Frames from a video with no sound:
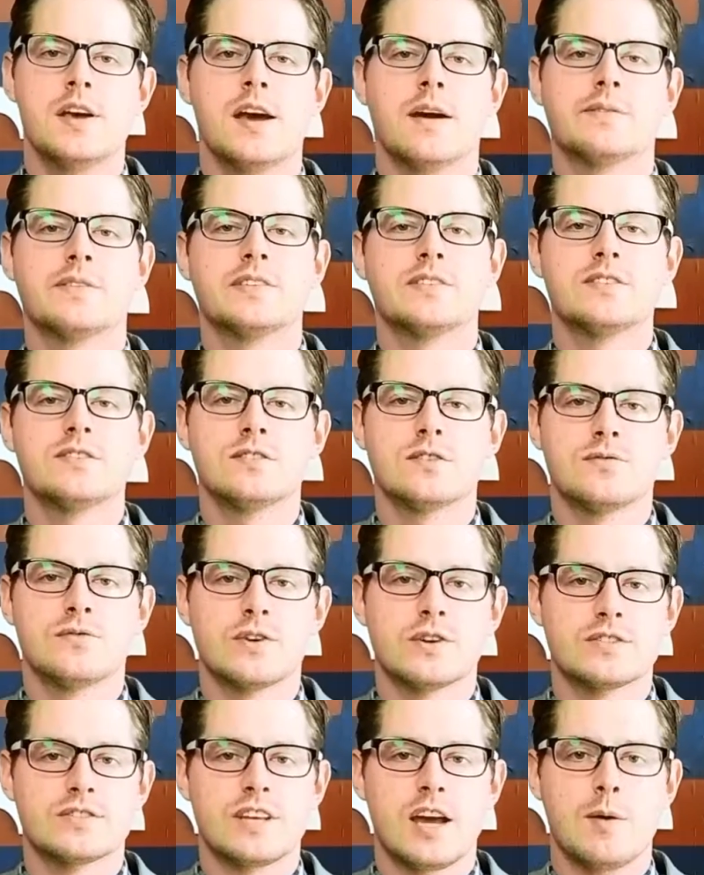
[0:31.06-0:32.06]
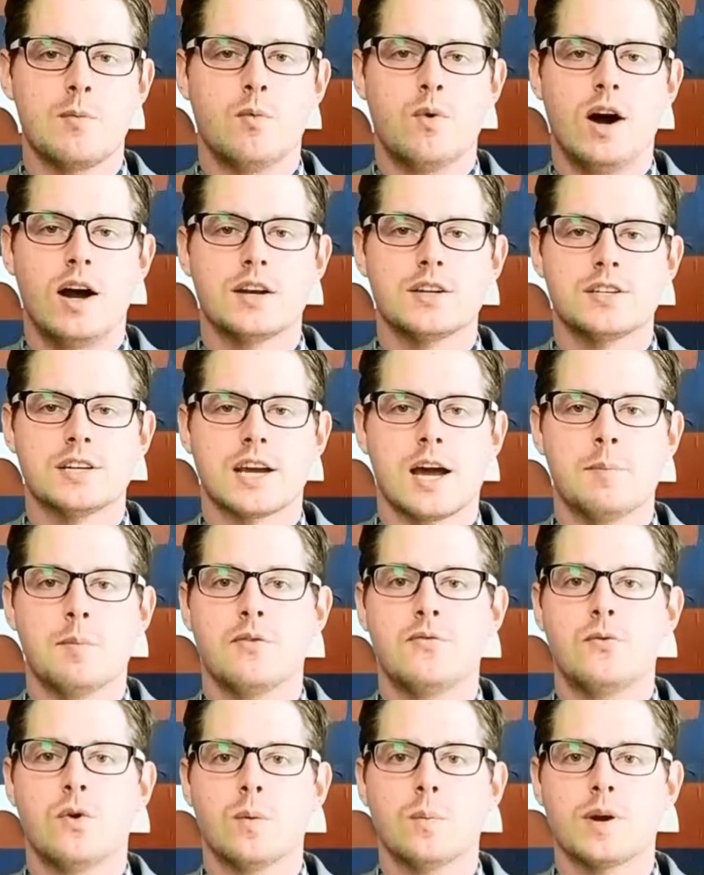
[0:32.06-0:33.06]
If this is your first time watching, I'm a
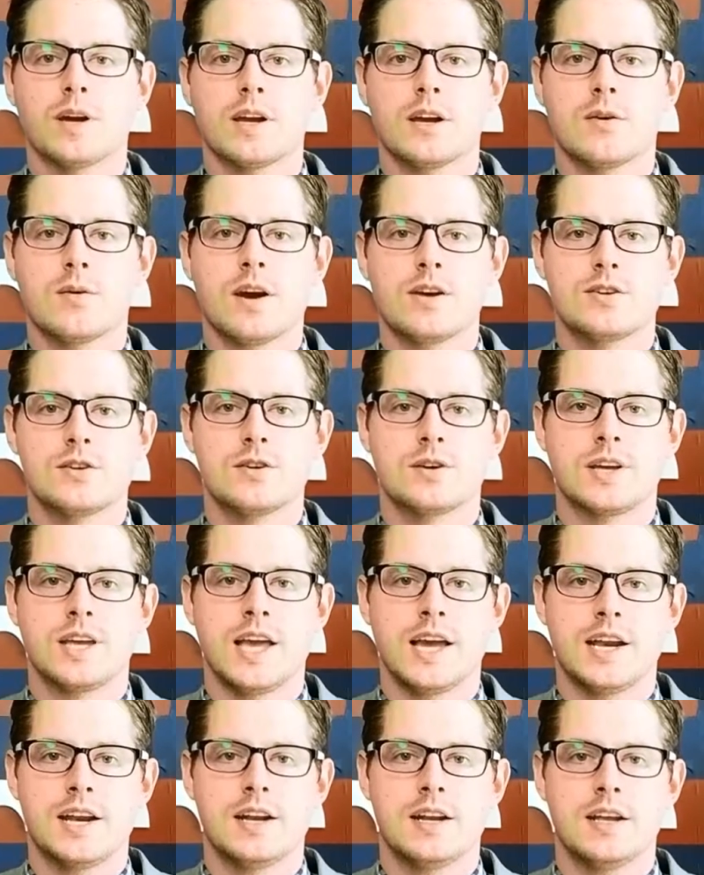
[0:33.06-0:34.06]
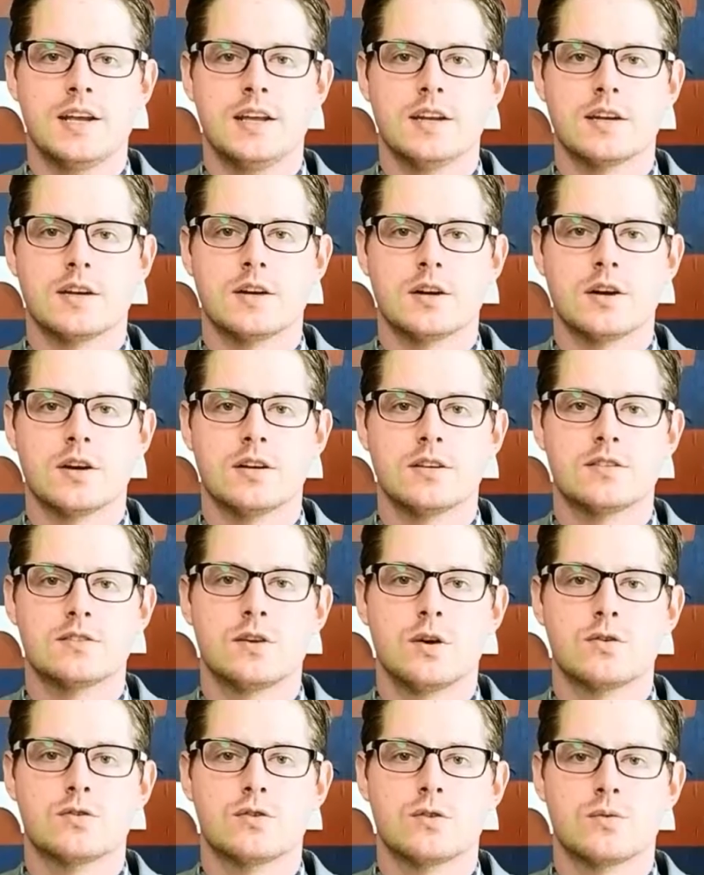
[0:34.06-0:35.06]
former congressional candidate and current
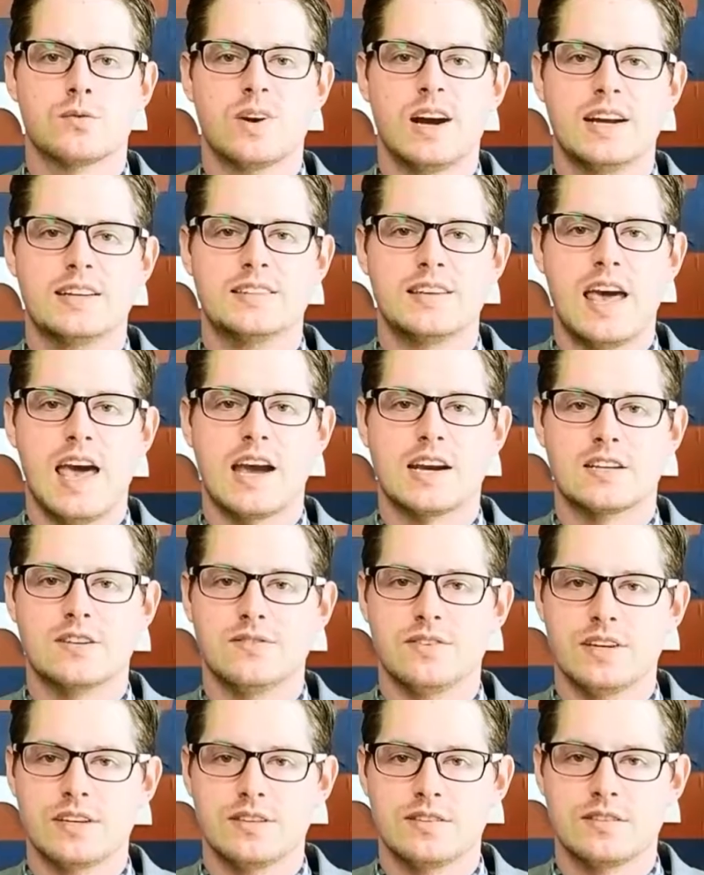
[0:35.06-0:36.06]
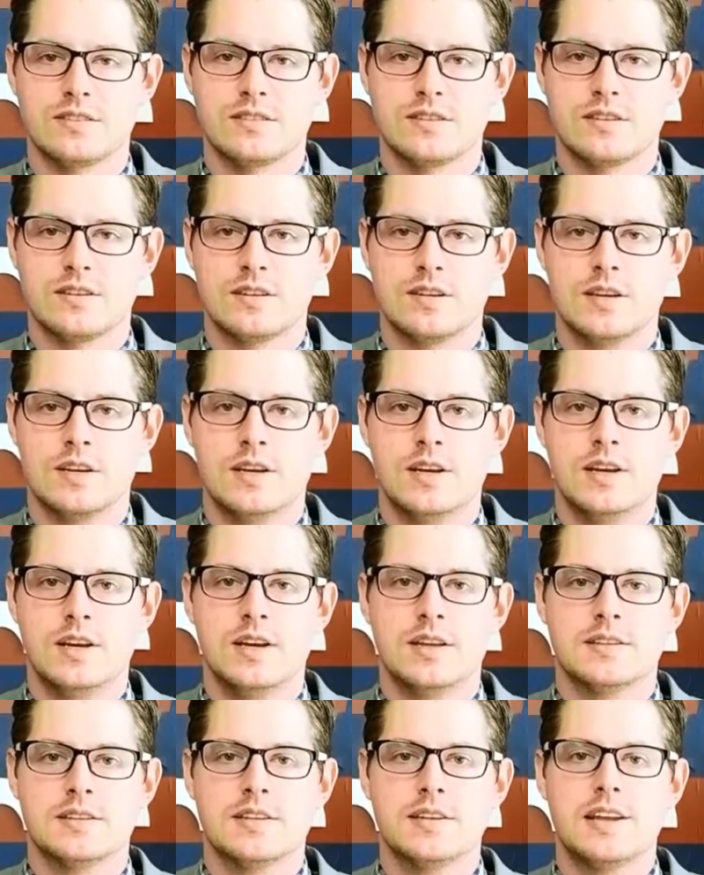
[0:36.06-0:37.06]
social rights activist.
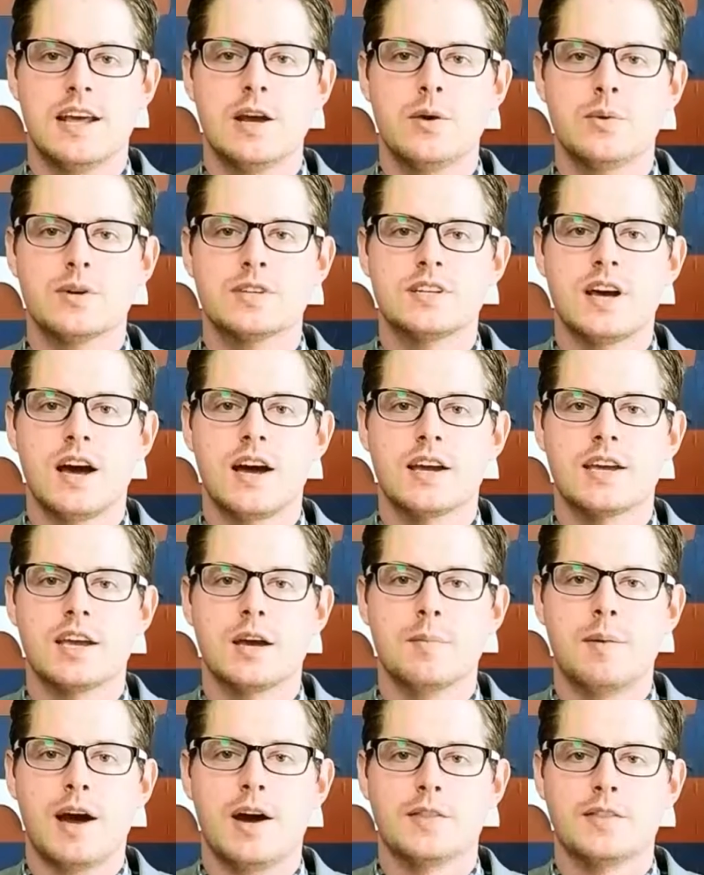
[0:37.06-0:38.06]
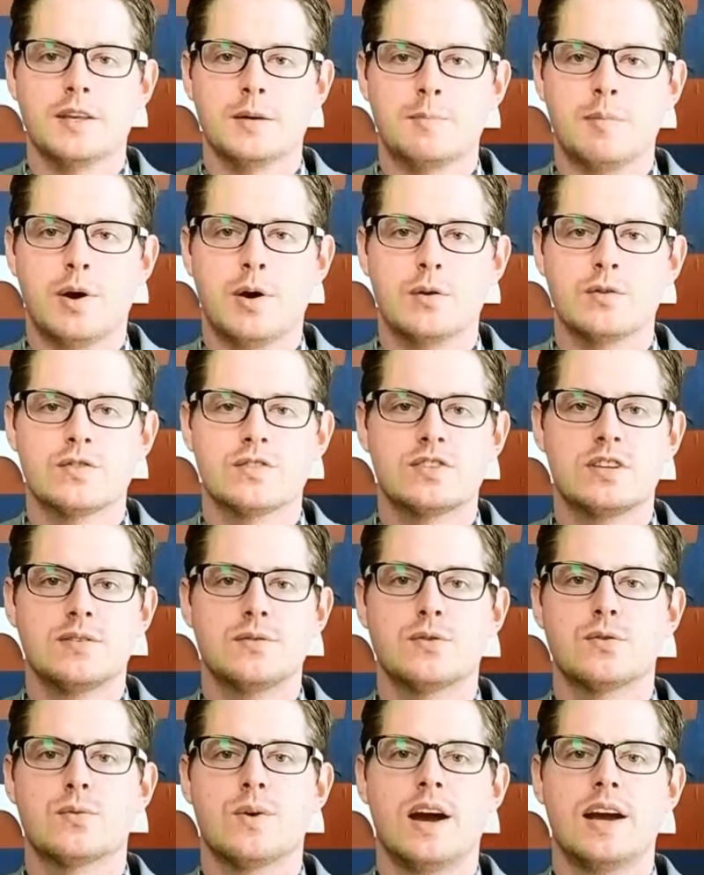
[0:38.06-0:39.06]
Today we're talking about the
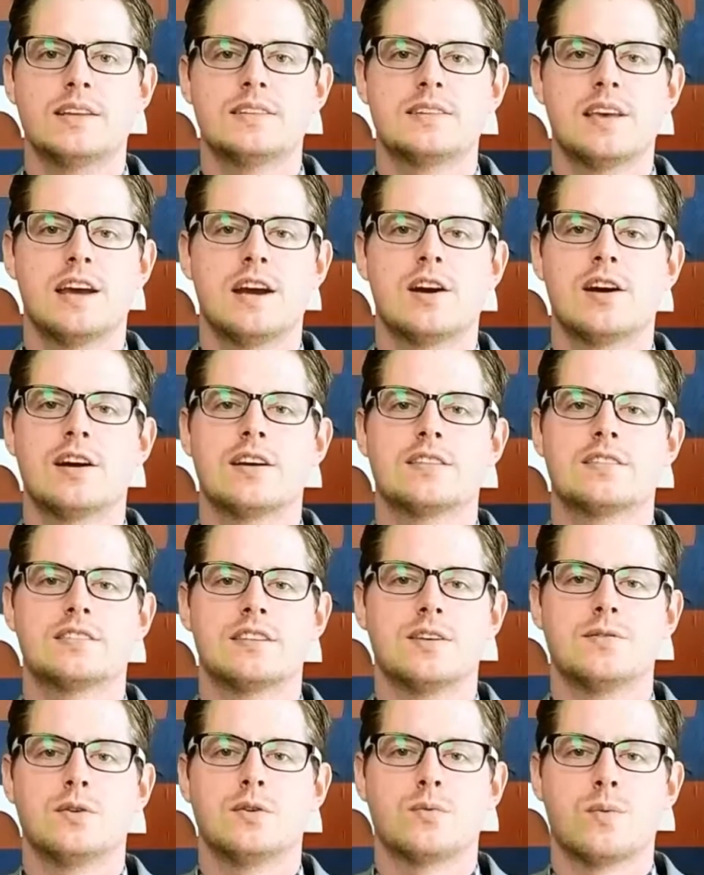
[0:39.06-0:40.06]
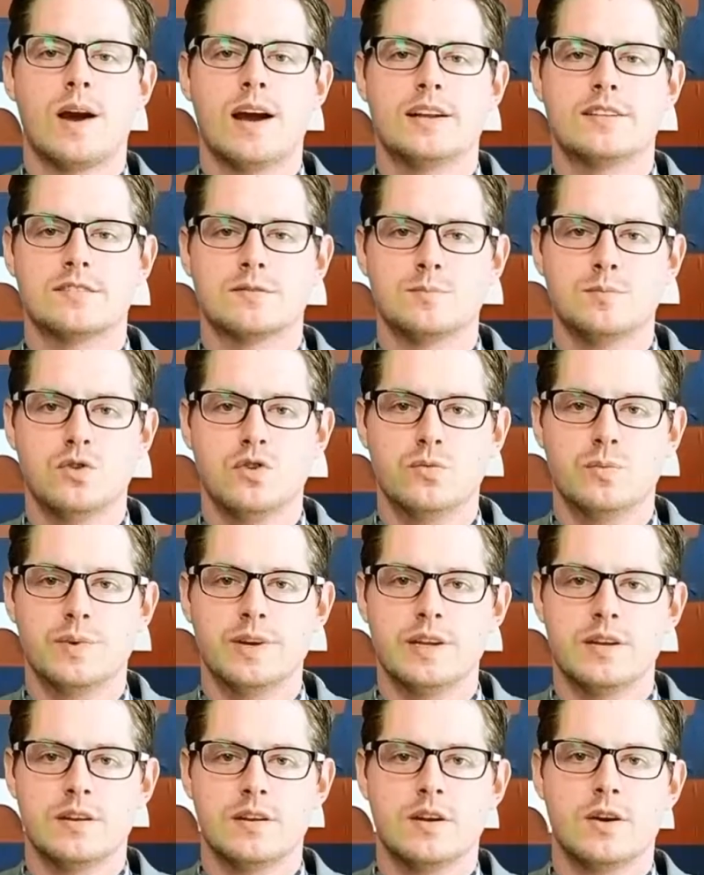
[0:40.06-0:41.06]
post-civil rights era civil rights
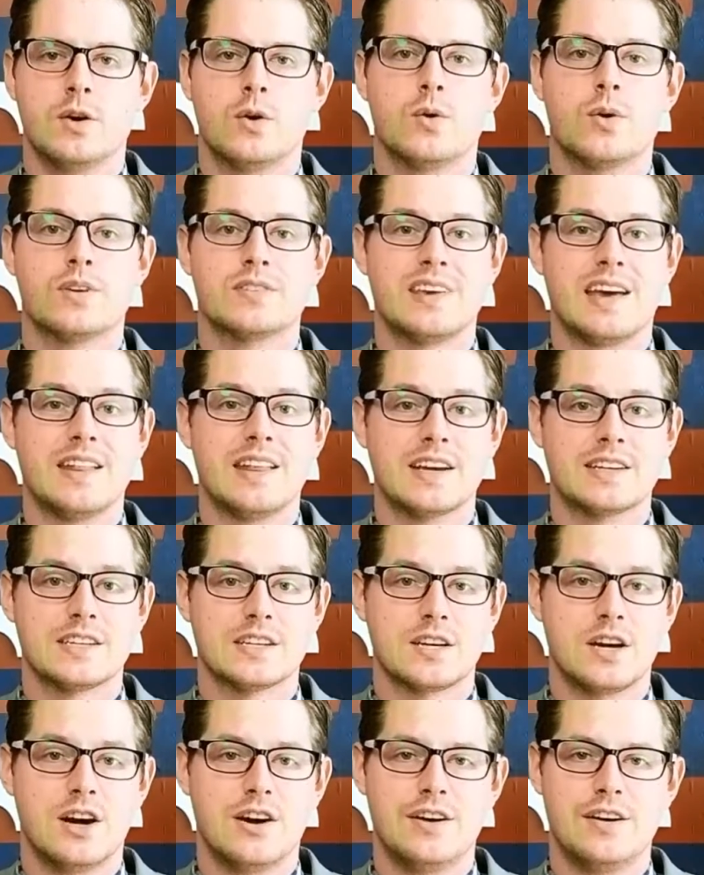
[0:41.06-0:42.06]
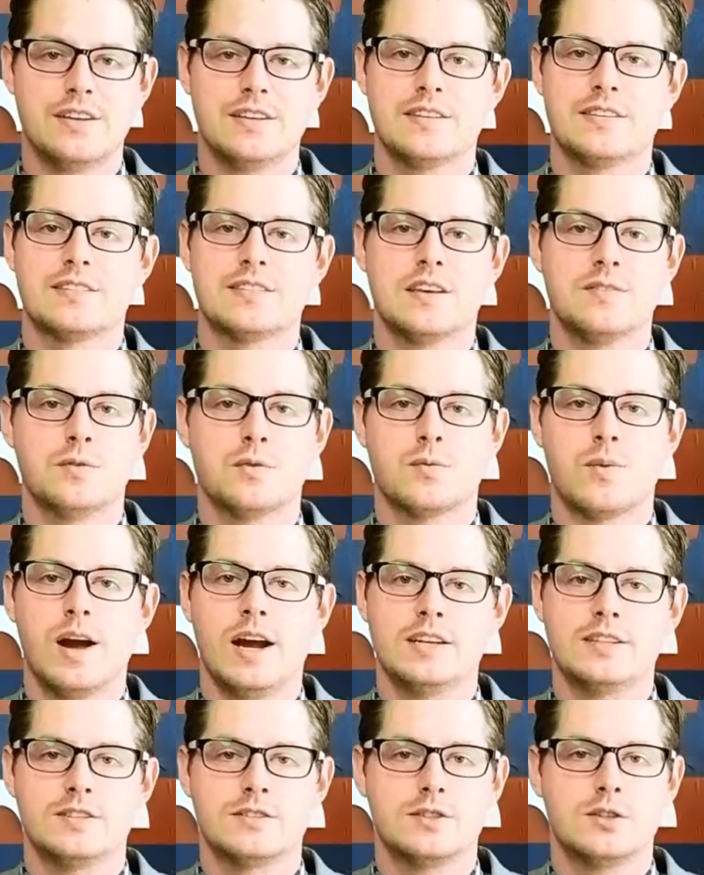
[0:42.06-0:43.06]
movement, or as I like to call it, Civil
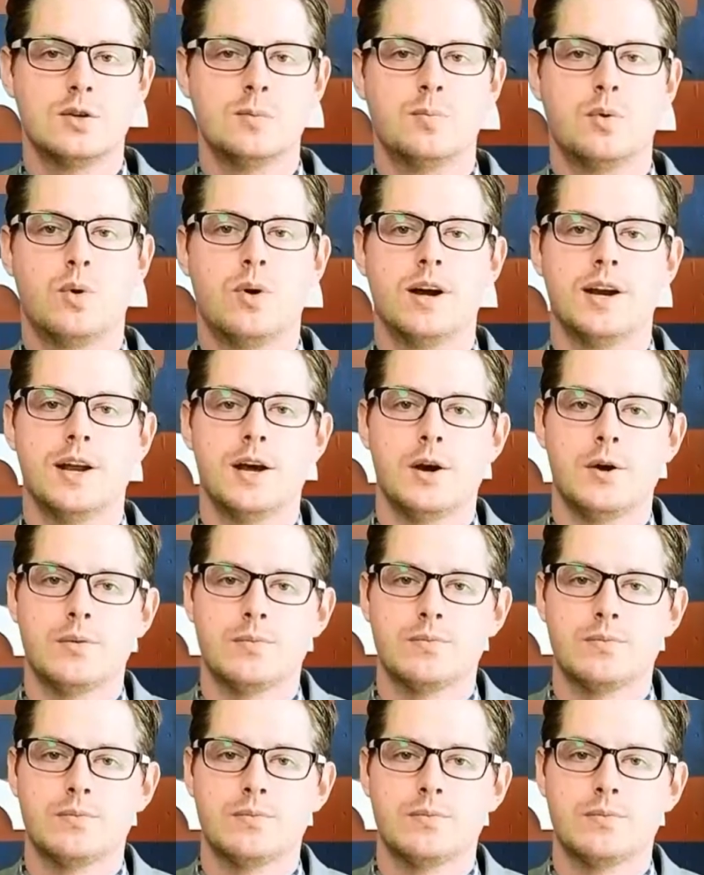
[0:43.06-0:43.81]
Rights 2.0.